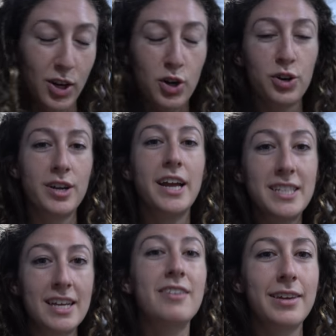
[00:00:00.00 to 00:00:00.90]
The
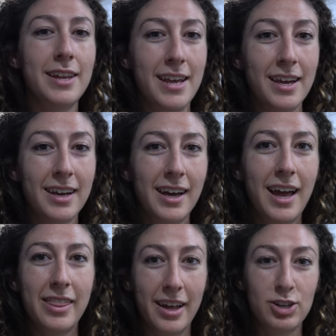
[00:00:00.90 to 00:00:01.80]
creativity
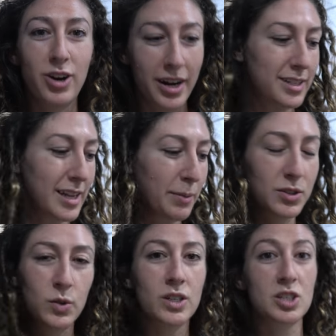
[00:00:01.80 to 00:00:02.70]
that Trent is
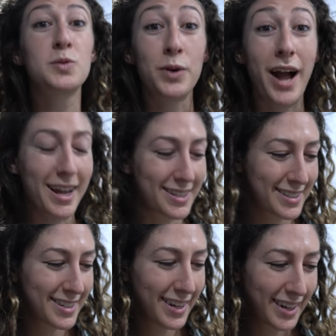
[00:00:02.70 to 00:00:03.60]
able to
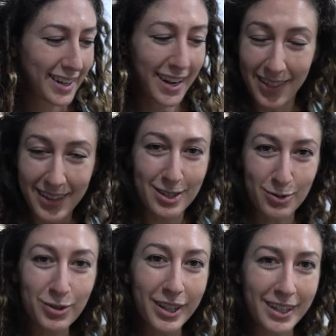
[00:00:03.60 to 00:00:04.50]
express in
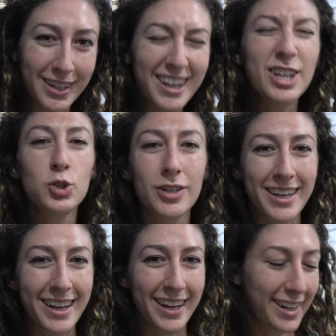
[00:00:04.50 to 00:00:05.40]
these really
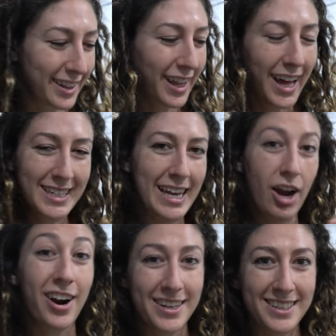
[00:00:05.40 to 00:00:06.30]
intricate
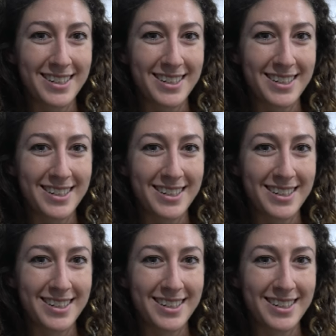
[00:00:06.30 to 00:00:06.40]
latte art